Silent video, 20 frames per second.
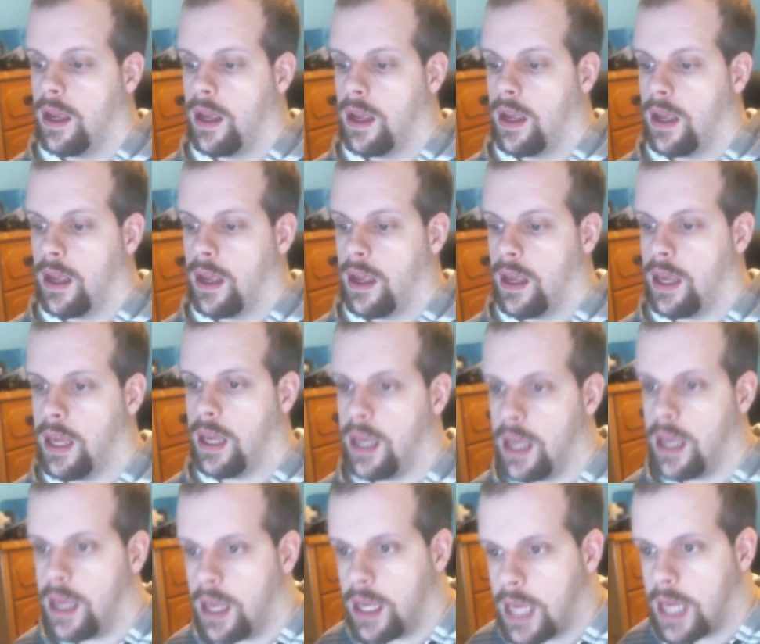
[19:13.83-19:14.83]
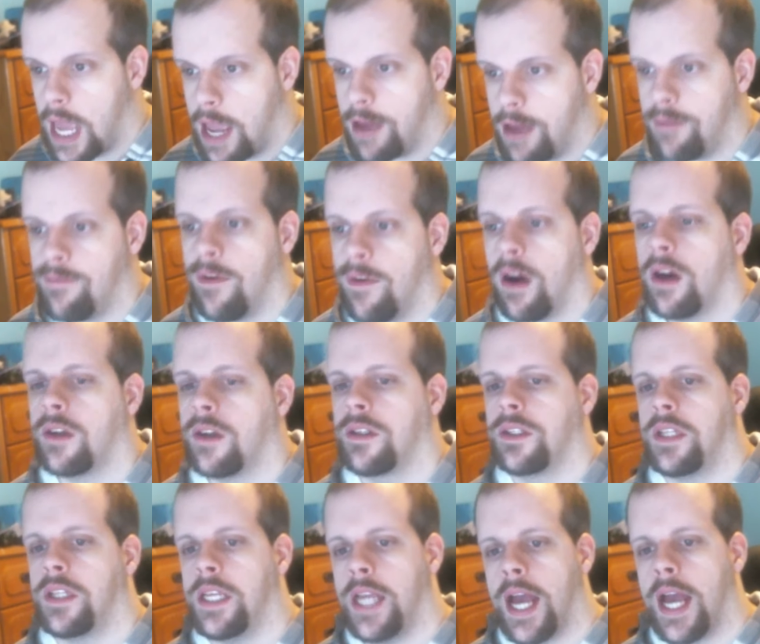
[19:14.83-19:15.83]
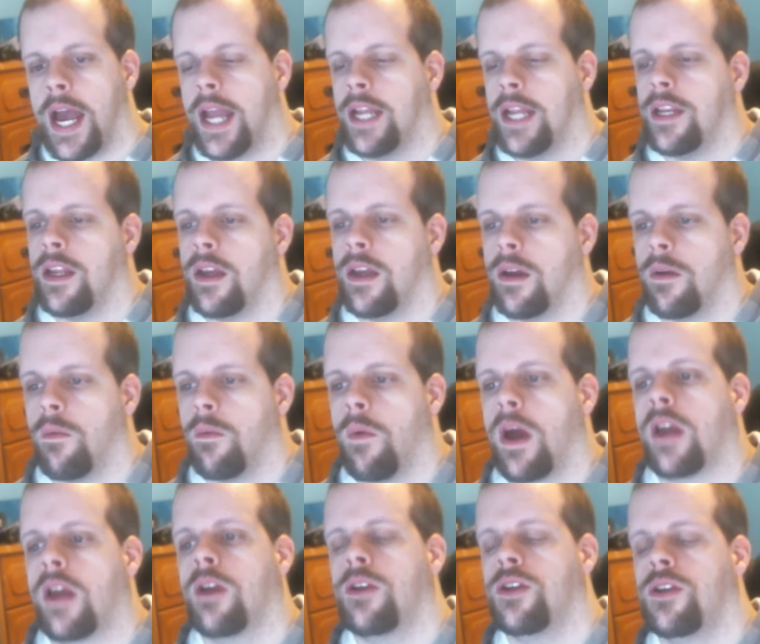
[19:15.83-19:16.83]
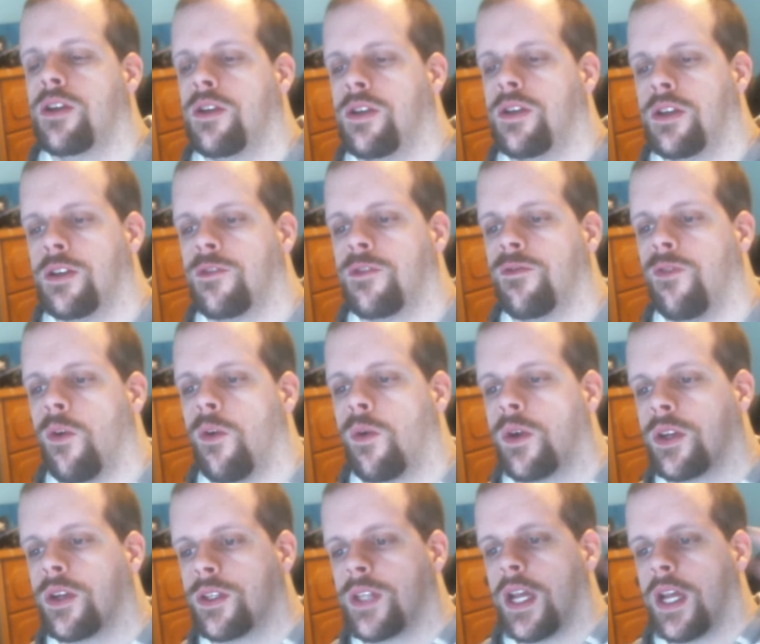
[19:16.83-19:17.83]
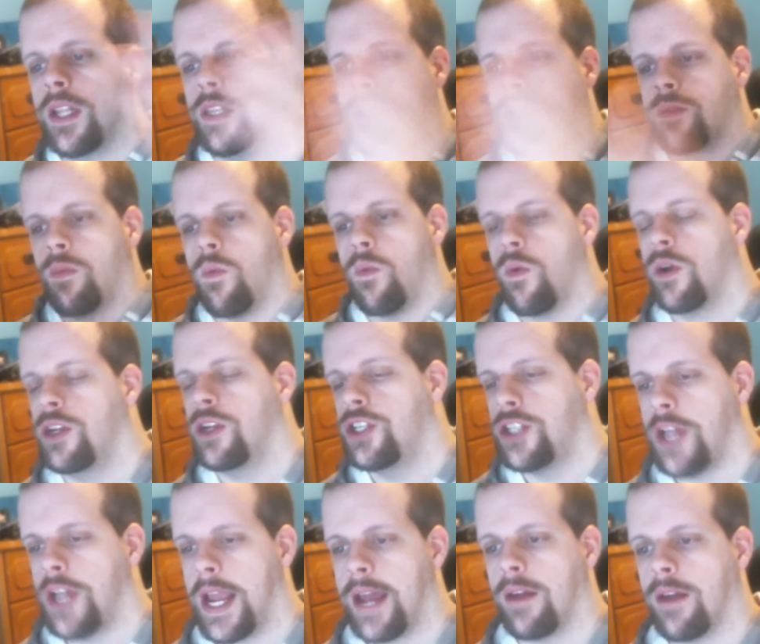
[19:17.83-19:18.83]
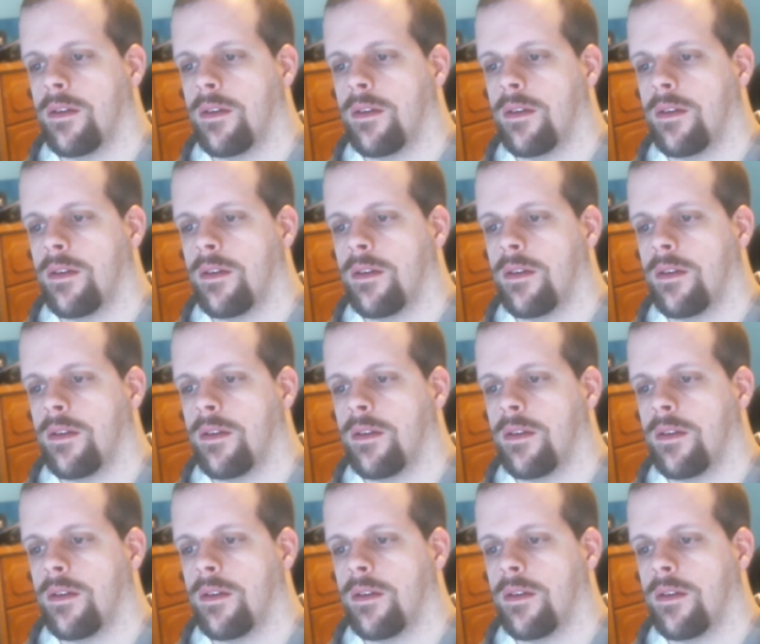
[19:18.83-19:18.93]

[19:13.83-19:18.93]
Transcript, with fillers: He gave us the idea. Why don't you just focus on this one channel?